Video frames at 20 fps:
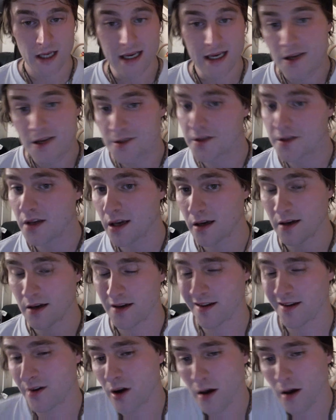He is
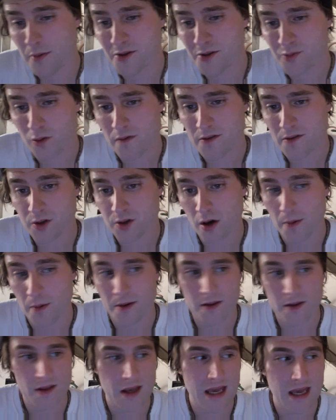an accomplished movie star,
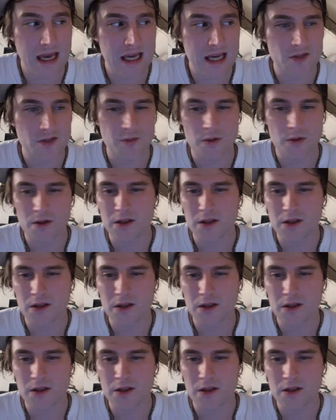but in the cage,